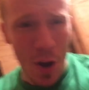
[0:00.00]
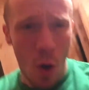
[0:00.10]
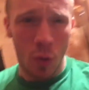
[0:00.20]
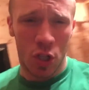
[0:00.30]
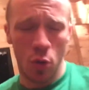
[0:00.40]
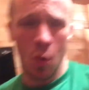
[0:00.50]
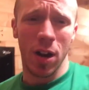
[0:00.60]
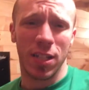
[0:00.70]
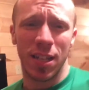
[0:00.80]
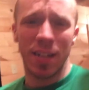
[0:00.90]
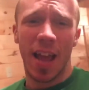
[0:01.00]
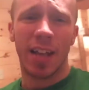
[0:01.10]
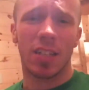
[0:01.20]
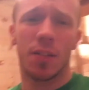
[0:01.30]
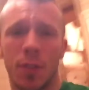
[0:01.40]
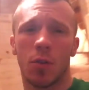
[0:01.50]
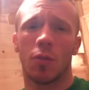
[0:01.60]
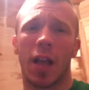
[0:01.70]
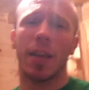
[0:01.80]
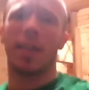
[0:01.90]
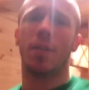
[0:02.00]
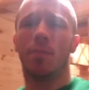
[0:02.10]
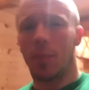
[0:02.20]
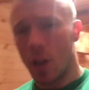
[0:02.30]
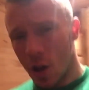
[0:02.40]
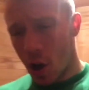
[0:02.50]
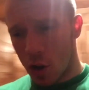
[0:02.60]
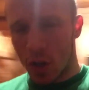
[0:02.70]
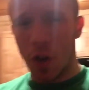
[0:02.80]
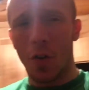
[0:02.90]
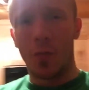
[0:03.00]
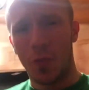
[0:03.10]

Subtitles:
know what you want to see next, and if you don't like it, too